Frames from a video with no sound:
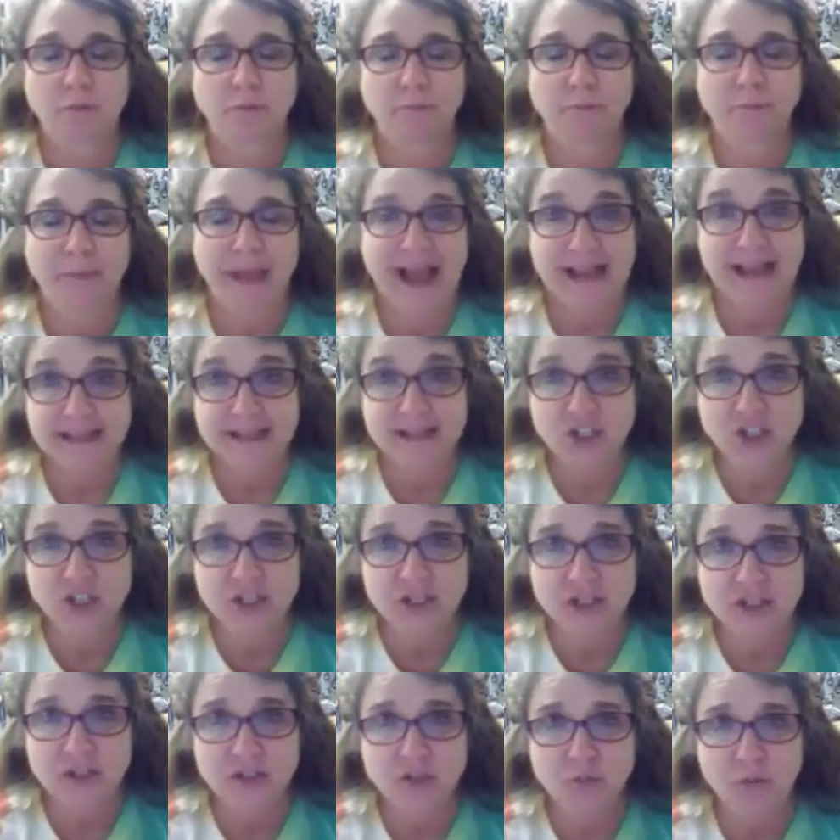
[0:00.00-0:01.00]

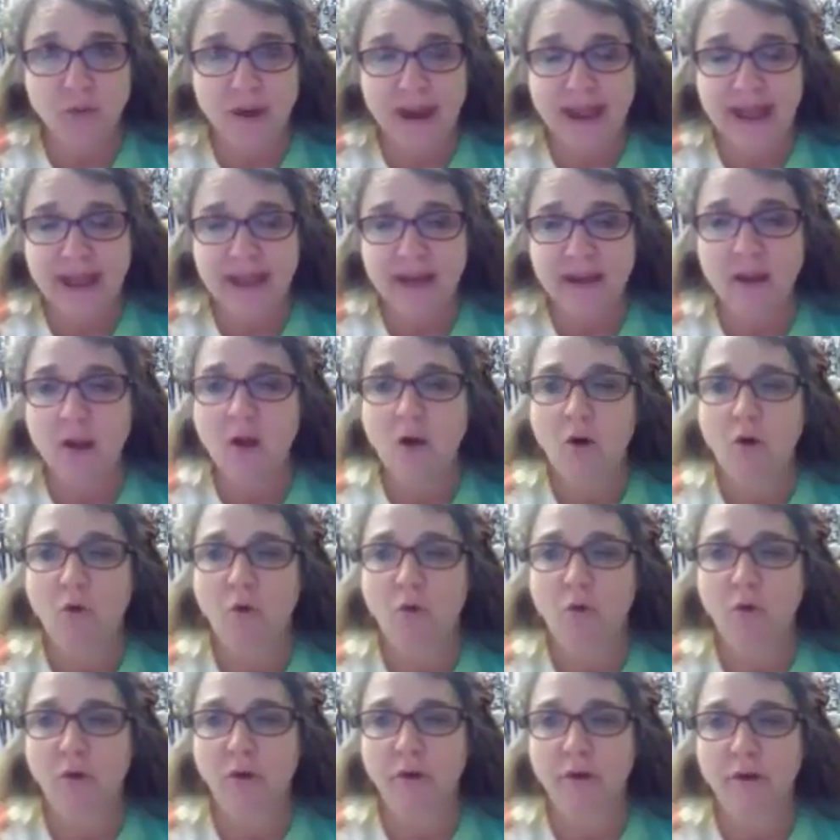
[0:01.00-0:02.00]
passages read
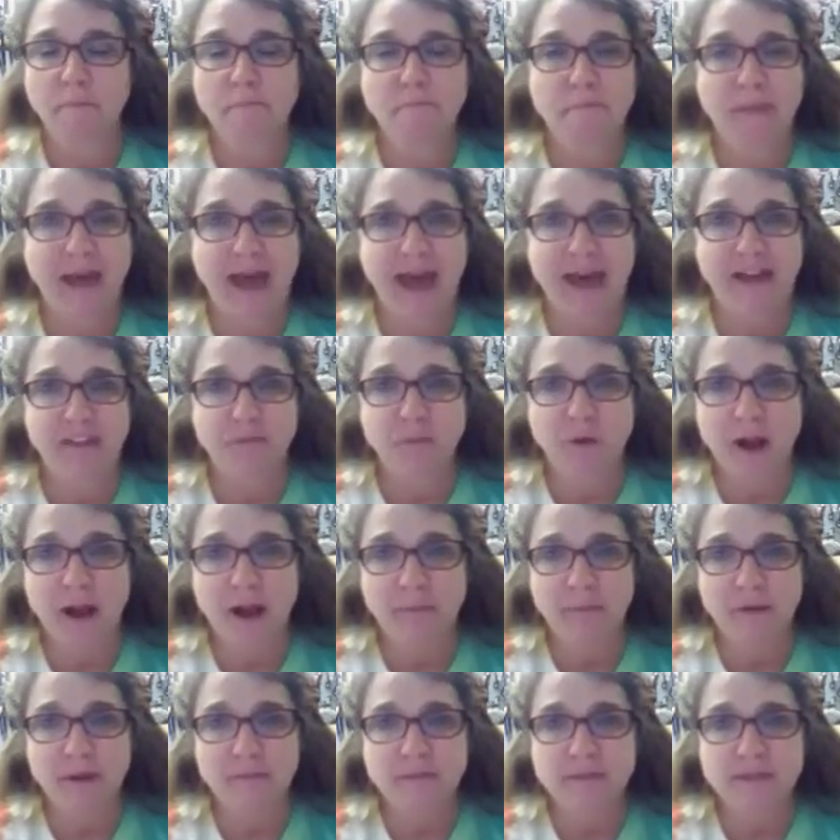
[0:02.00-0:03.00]
or math
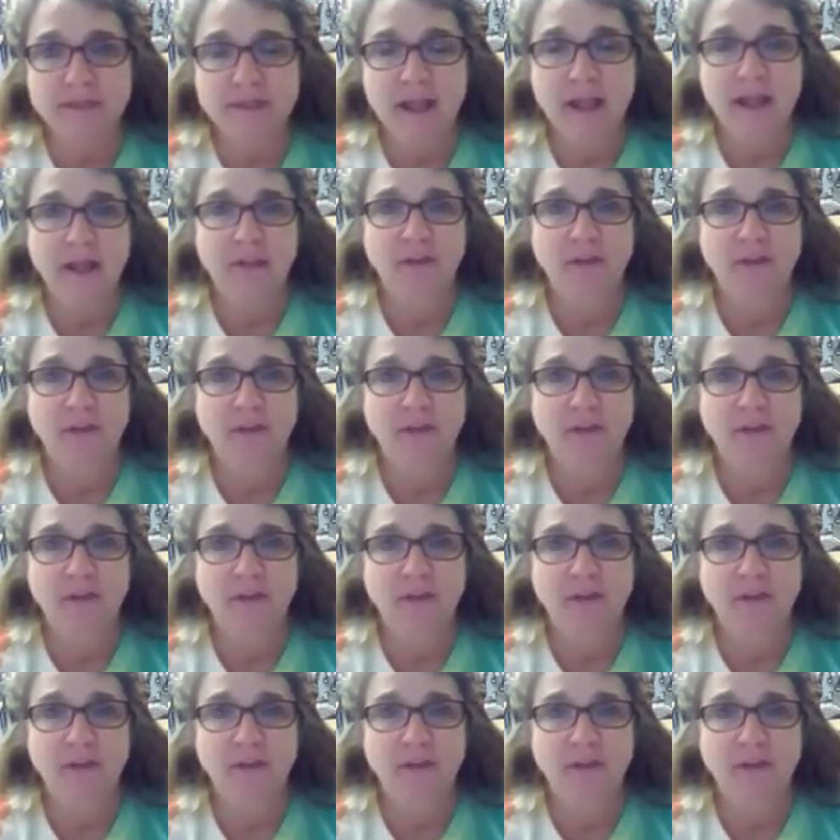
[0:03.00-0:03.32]
problems,